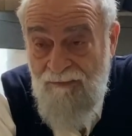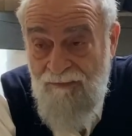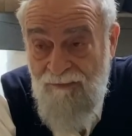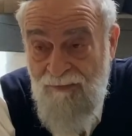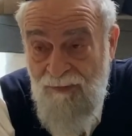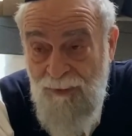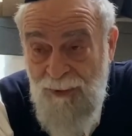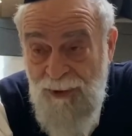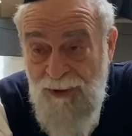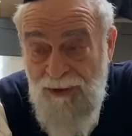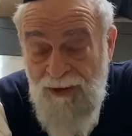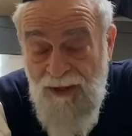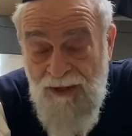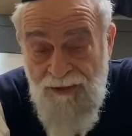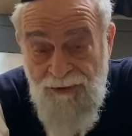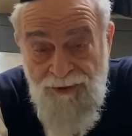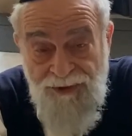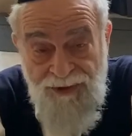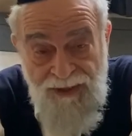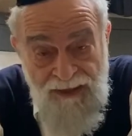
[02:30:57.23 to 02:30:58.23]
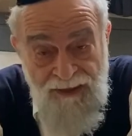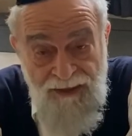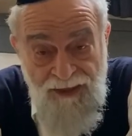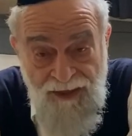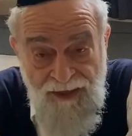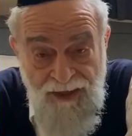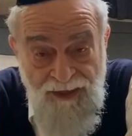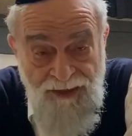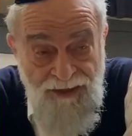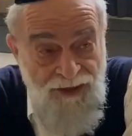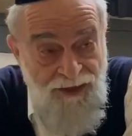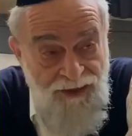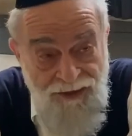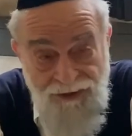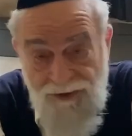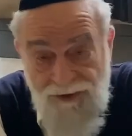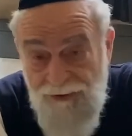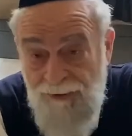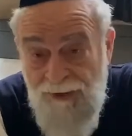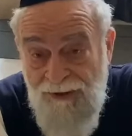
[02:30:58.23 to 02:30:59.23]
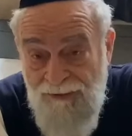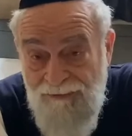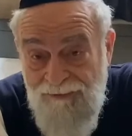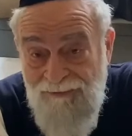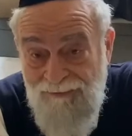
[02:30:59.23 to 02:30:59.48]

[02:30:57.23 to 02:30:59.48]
when we will understand the key to history.